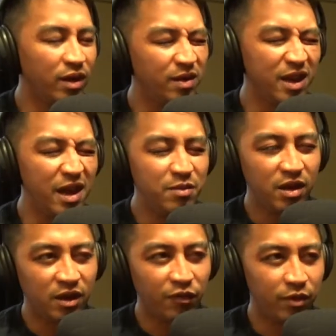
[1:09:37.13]
It gave
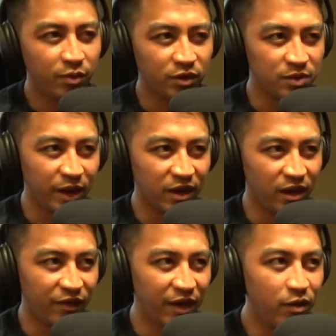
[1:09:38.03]
me a different
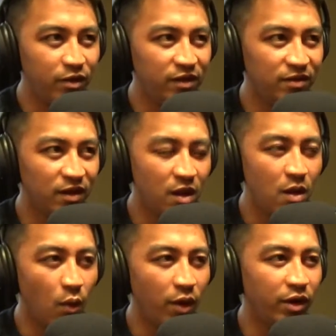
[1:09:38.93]
perspective. I always
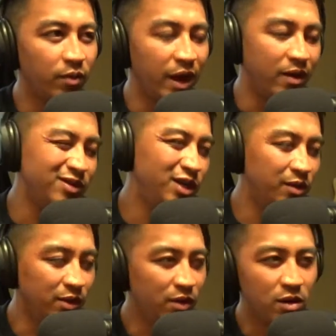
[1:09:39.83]
wondered why,
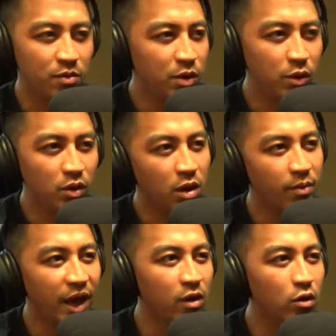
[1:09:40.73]
dude, how come people don't
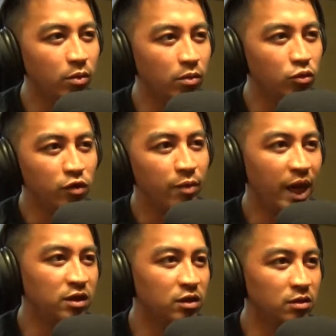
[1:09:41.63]
come back home? Give
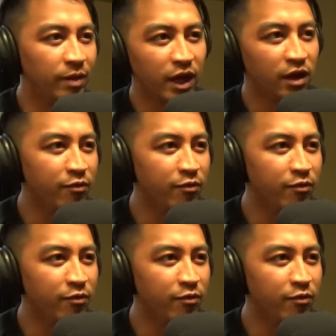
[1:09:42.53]
back. Yeah.